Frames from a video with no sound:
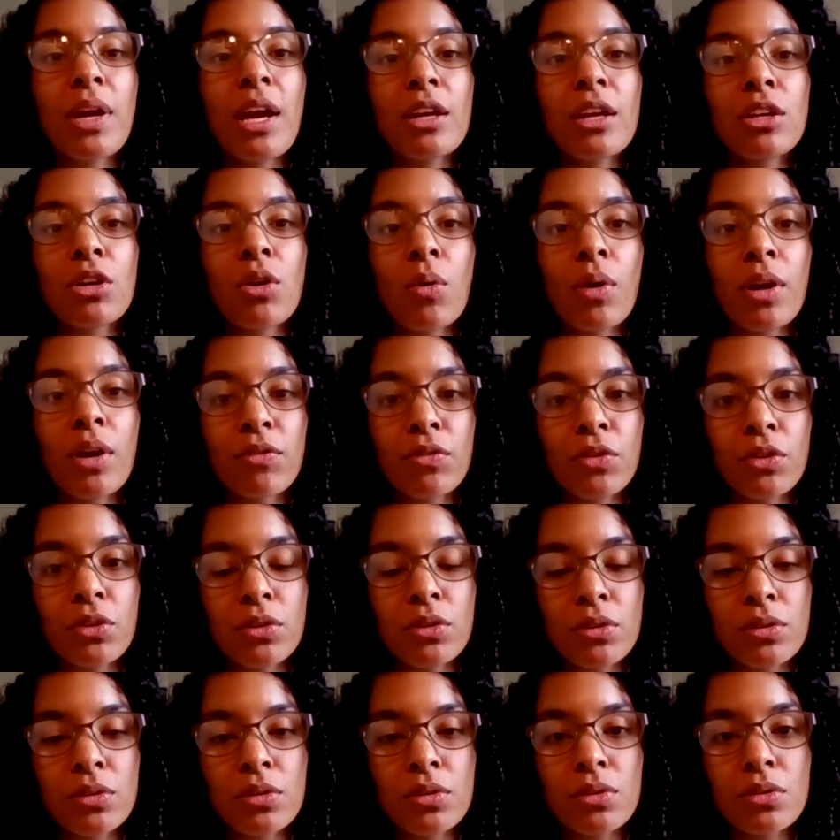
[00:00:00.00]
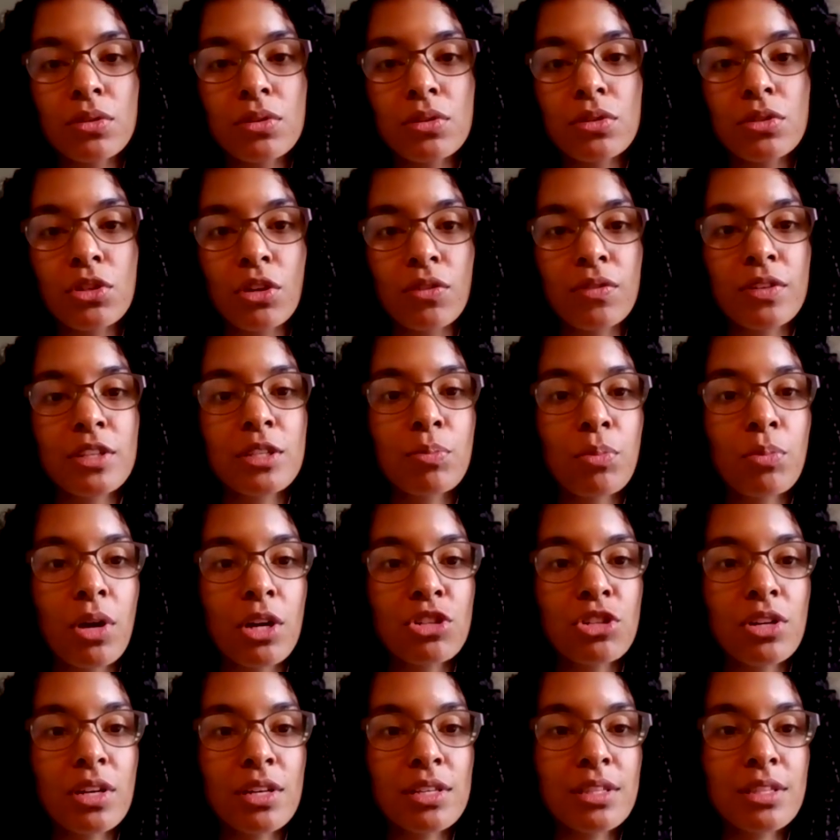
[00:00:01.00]
and going for service
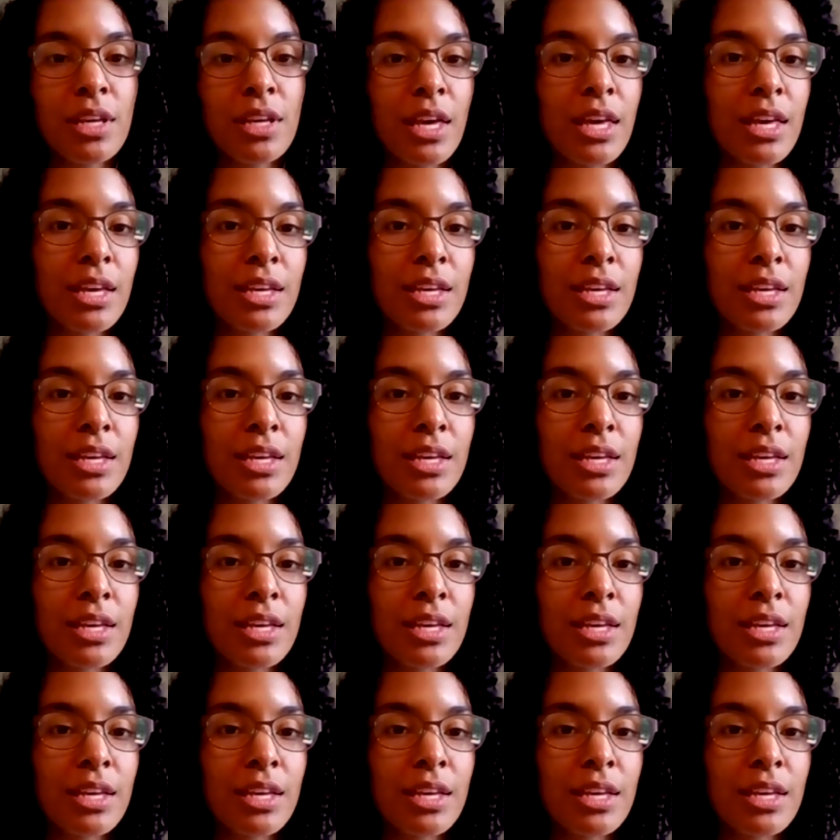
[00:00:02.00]
projects,